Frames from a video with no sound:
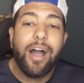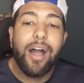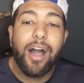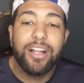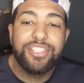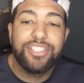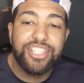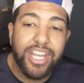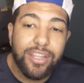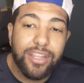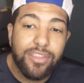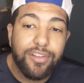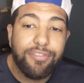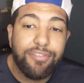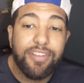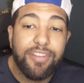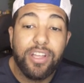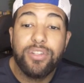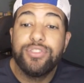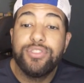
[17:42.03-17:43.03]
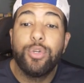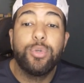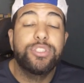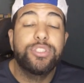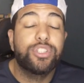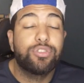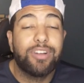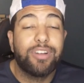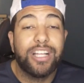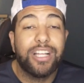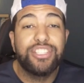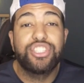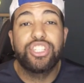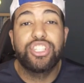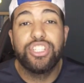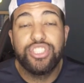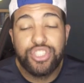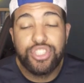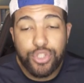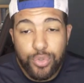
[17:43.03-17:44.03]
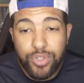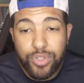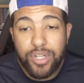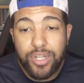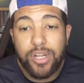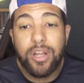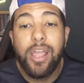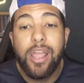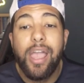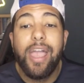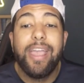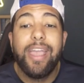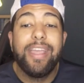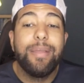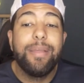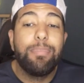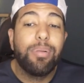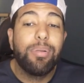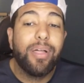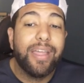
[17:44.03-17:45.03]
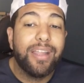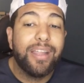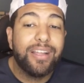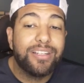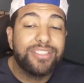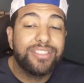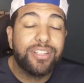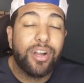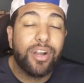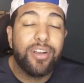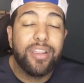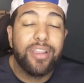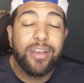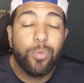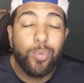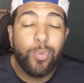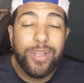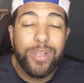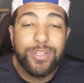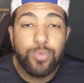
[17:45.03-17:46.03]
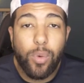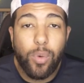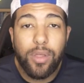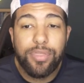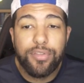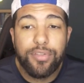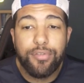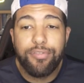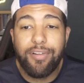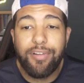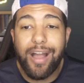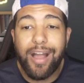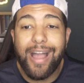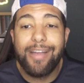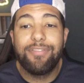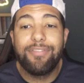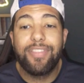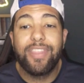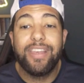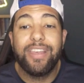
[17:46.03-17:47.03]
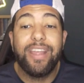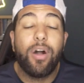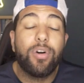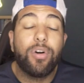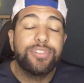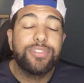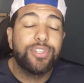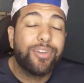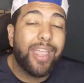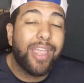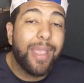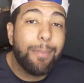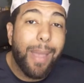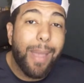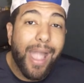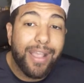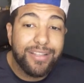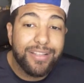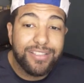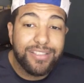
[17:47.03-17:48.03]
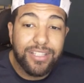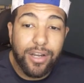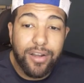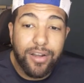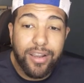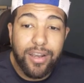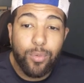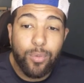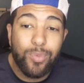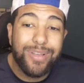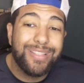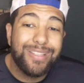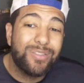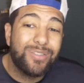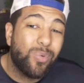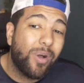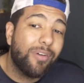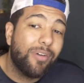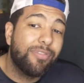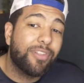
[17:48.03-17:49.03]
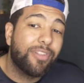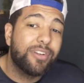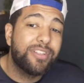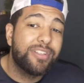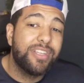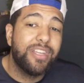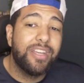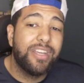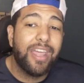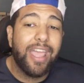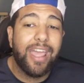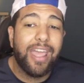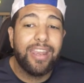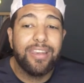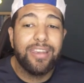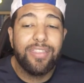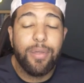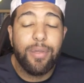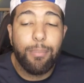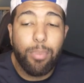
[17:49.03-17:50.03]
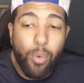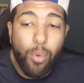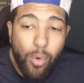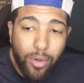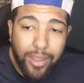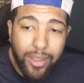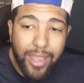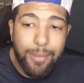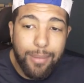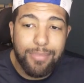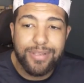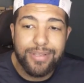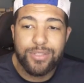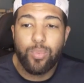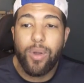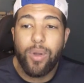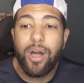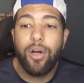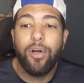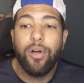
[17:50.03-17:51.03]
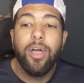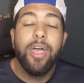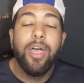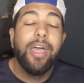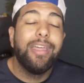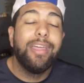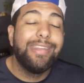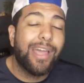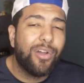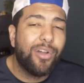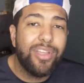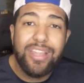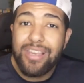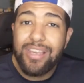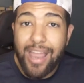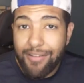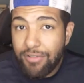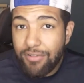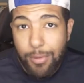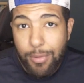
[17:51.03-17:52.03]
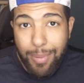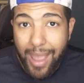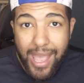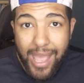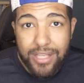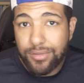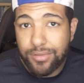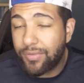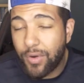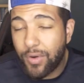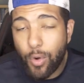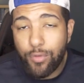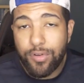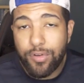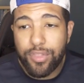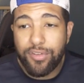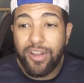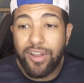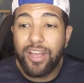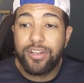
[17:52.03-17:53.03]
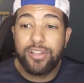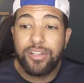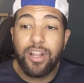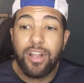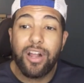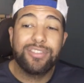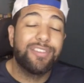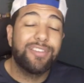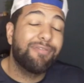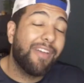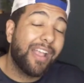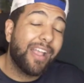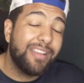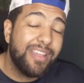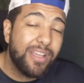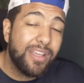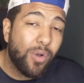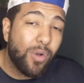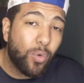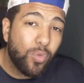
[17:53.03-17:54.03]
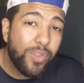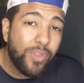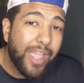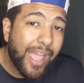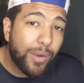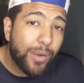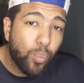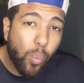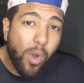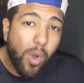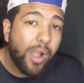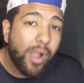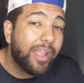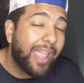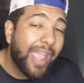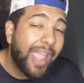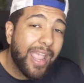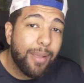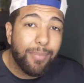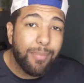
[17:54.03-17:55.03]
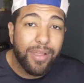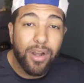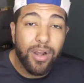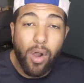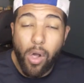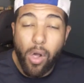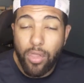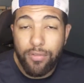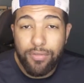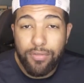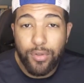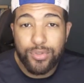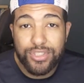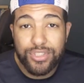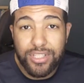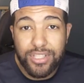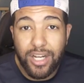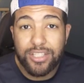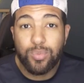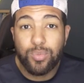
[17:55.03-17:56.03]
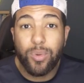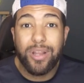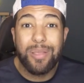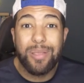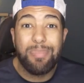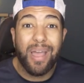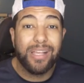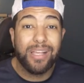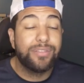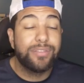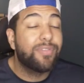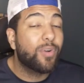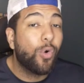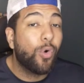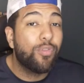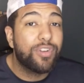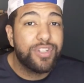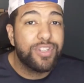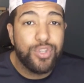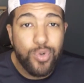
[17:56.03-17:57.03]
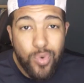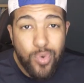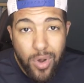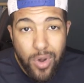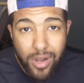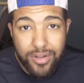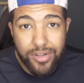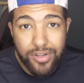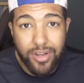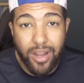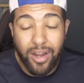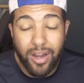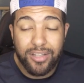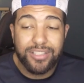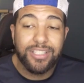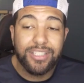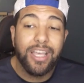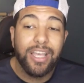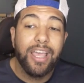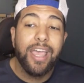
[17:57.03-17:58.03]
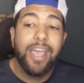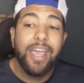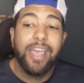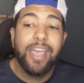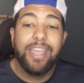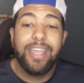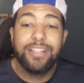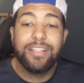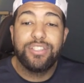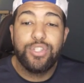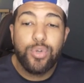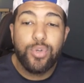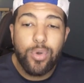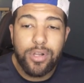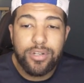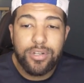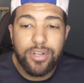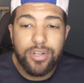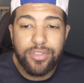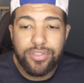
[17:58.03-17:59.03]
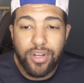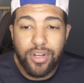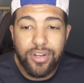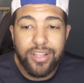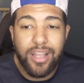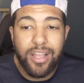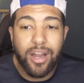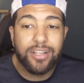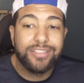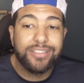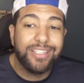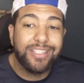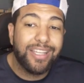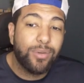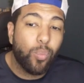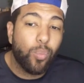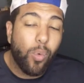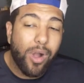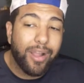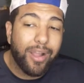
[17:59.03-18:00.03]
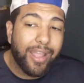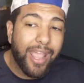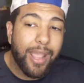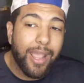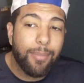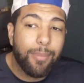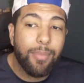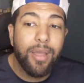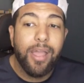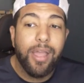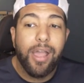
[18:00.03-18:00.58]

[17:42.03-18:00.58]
Chandler Fields, who was a redshirt junior. He started in weeks 1 through 5. Then he also came back and started in weeks 12, 13, and the bowl game as well. Now, he never passed for over 300 yards. In fact, he only had one game in all of those starts where he passed for over 200 yards. He had 230 yards in one game.